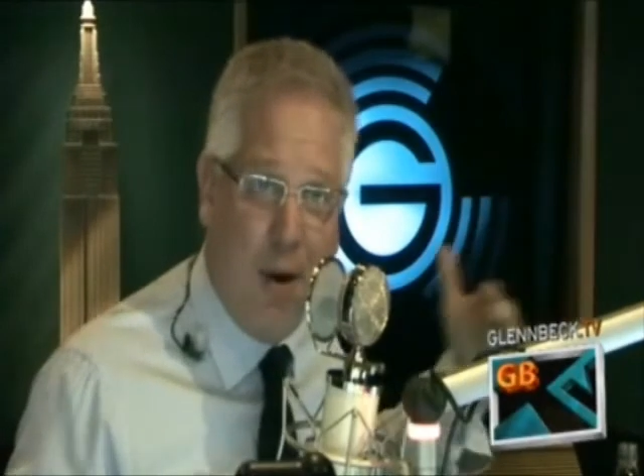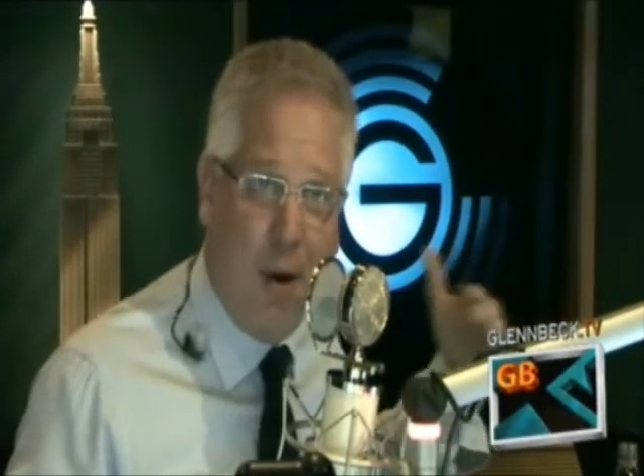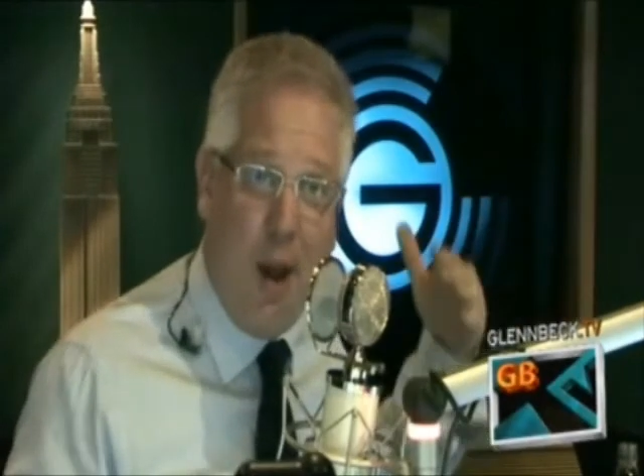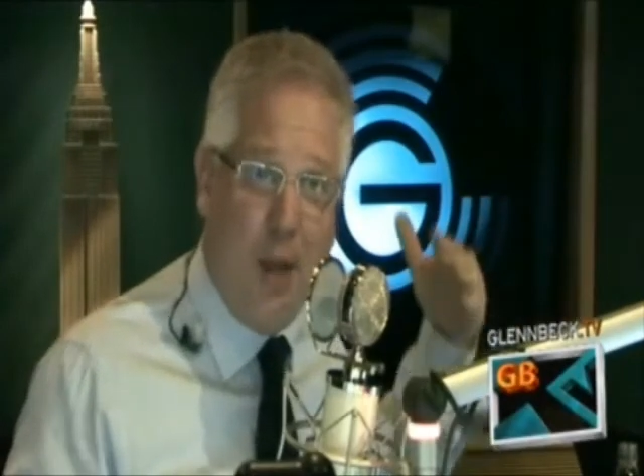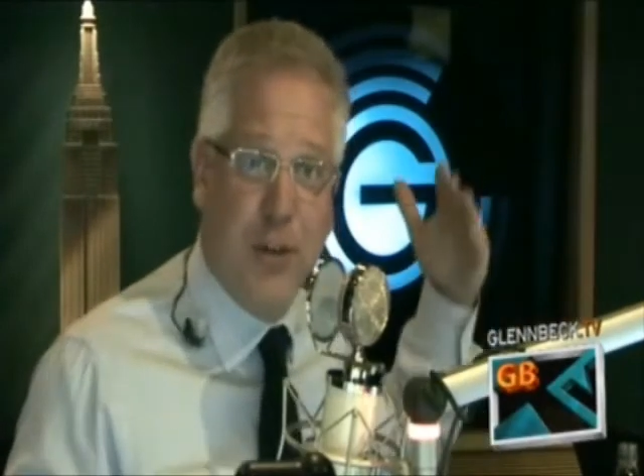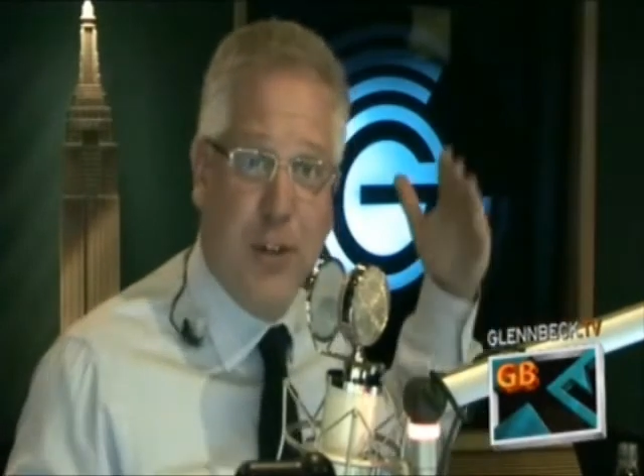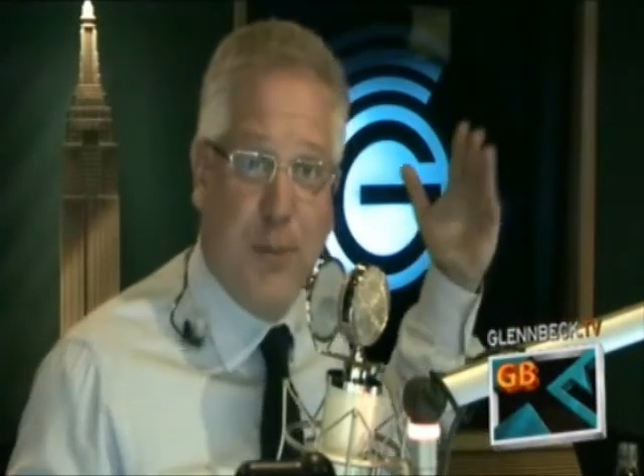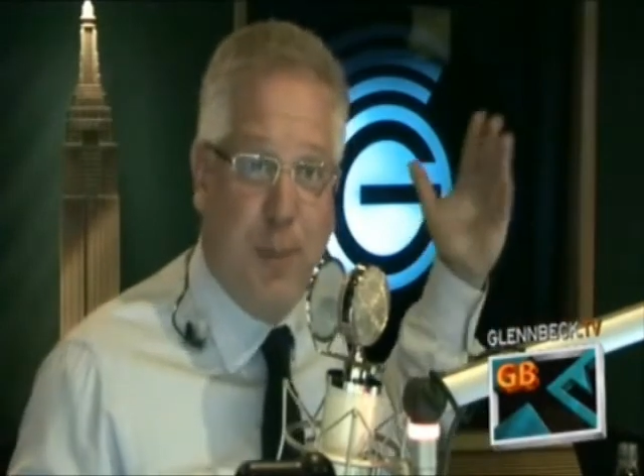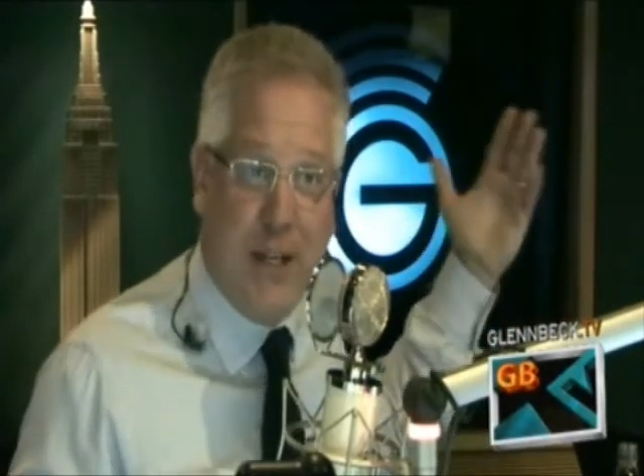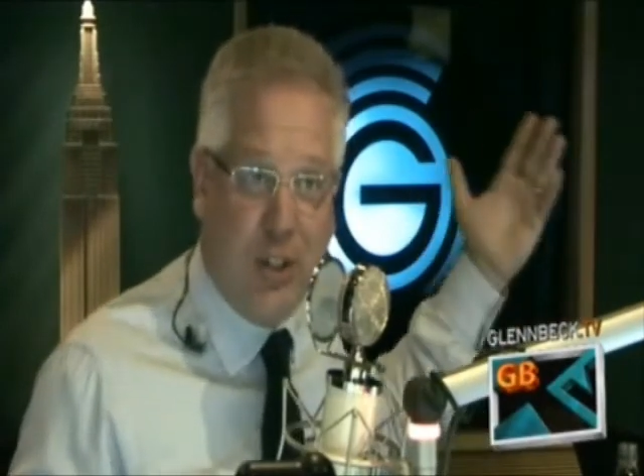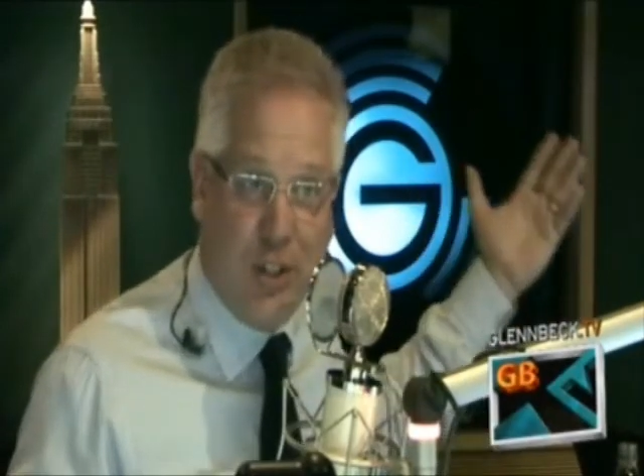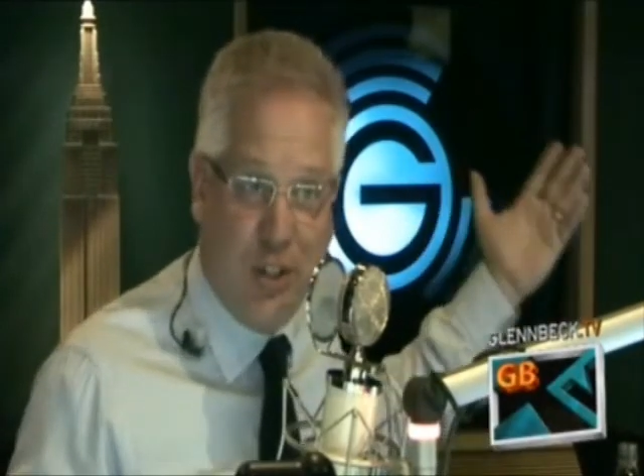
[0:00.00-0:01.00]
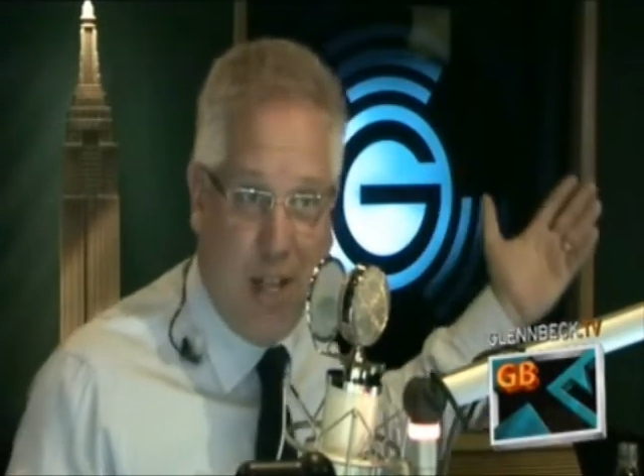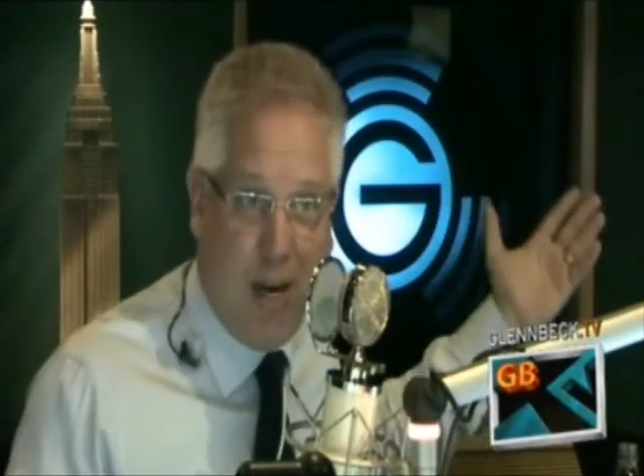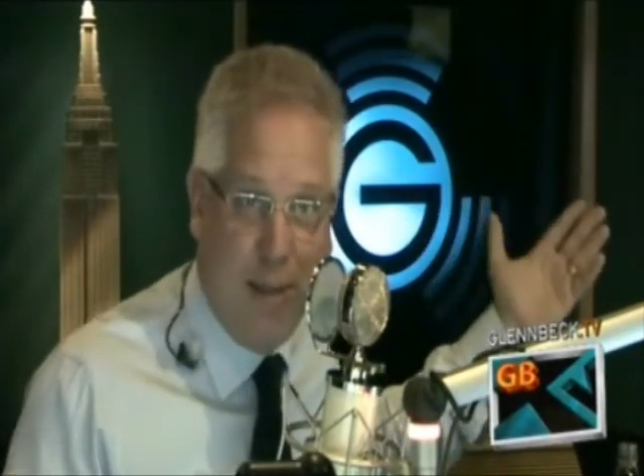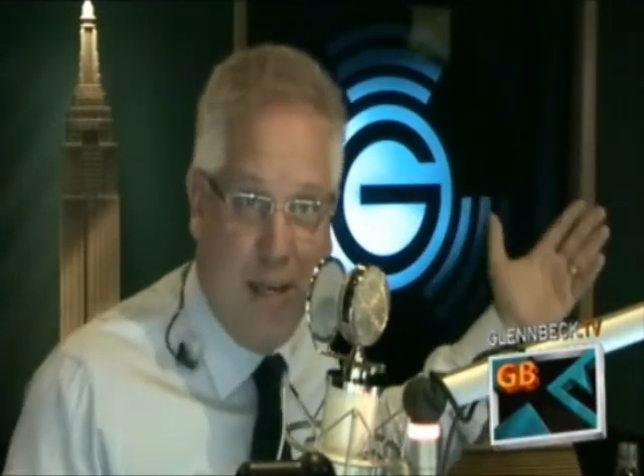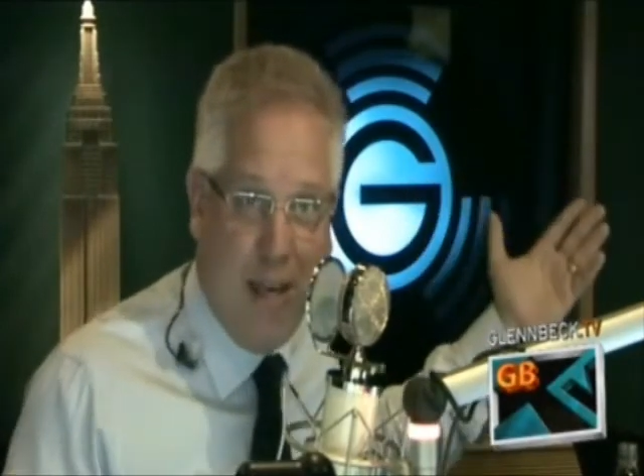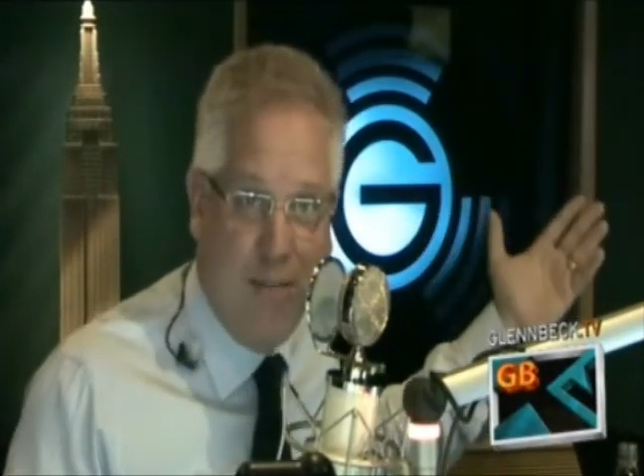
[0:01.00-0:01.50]
And there are other speeches
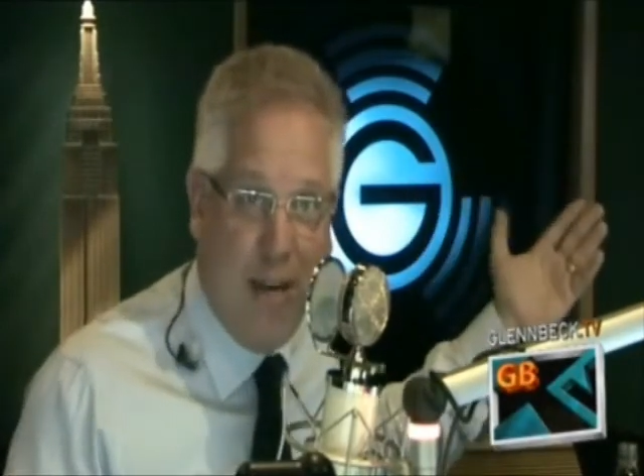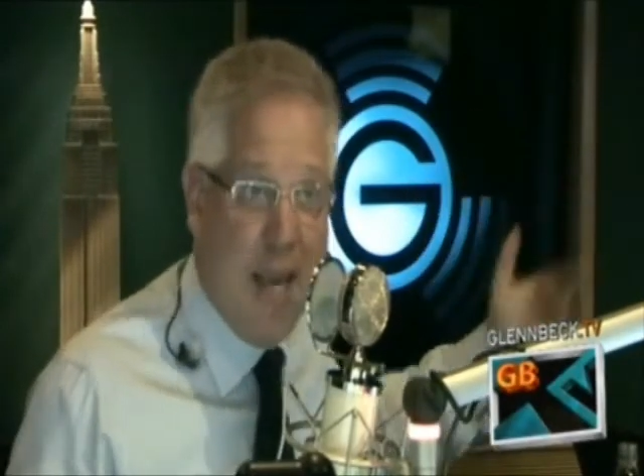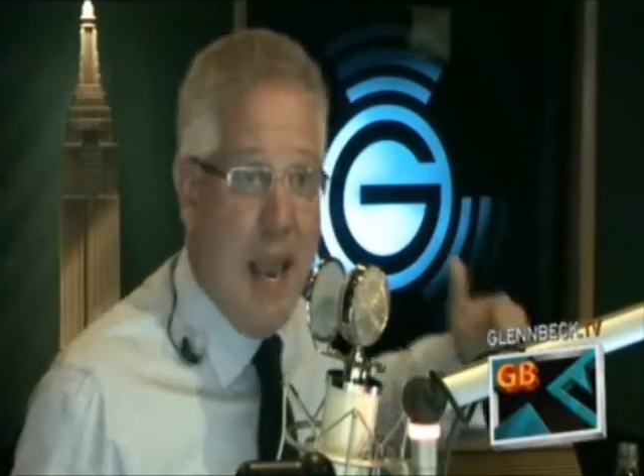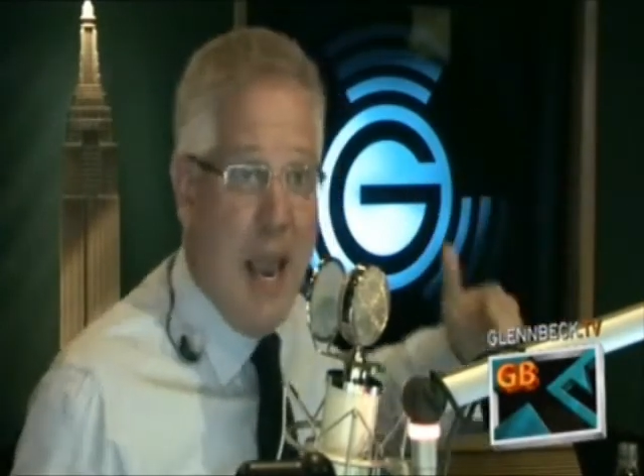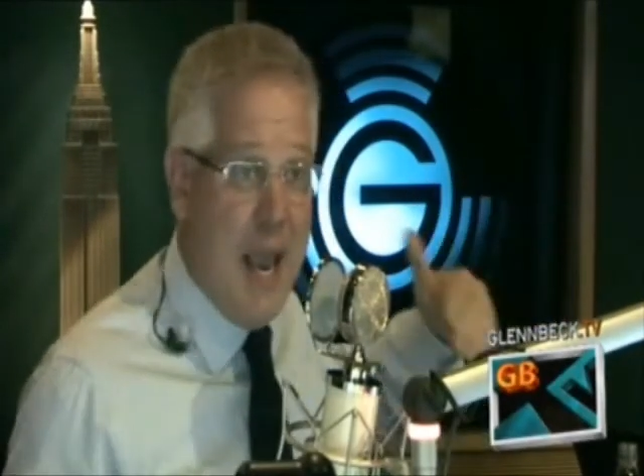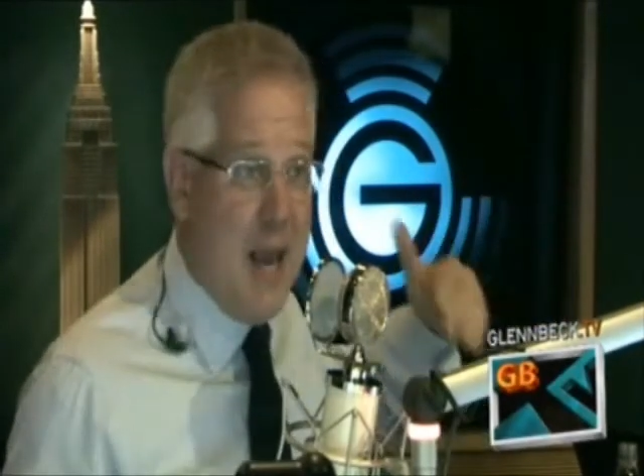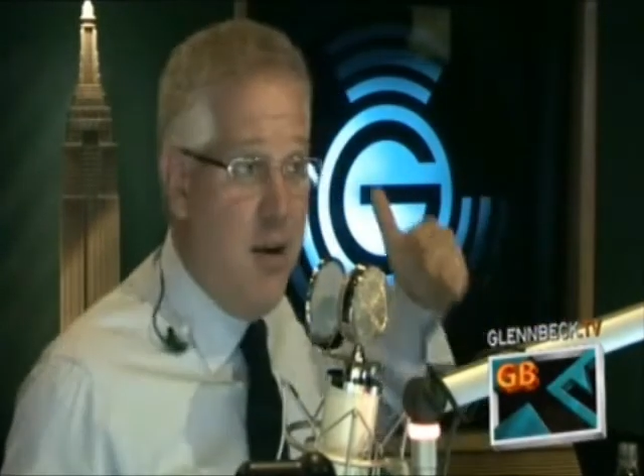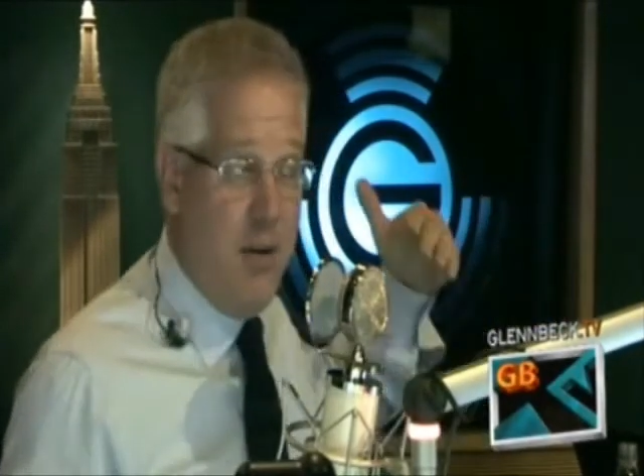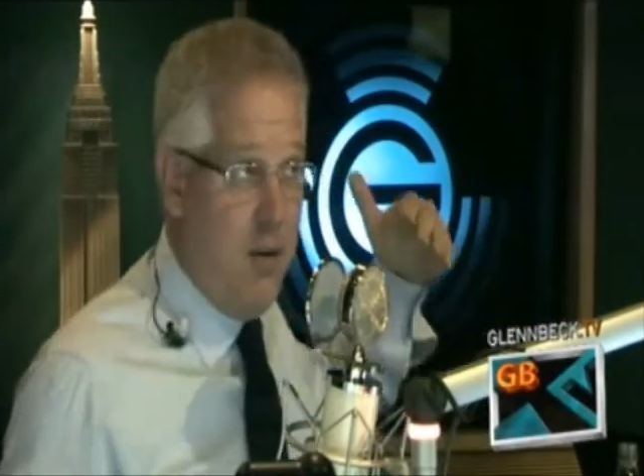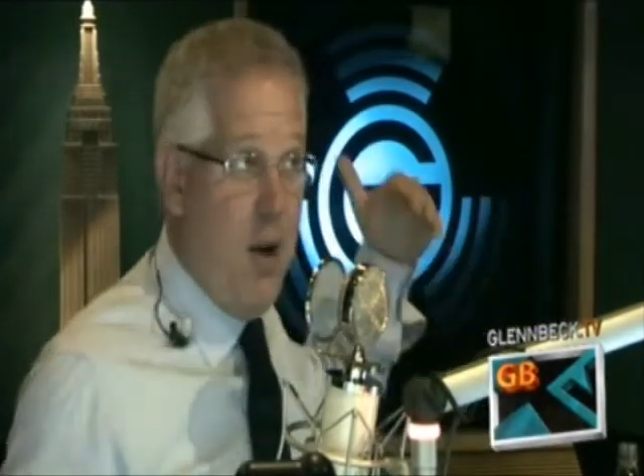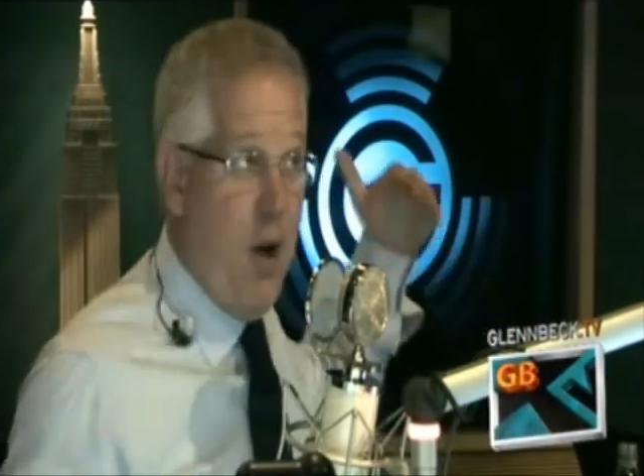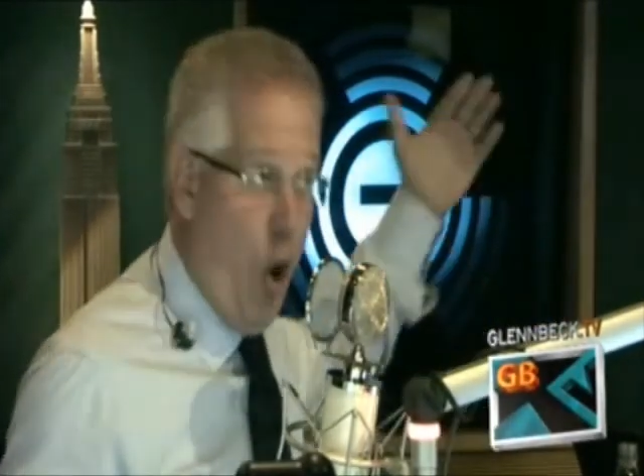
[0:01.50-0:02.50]
that I'll be giving and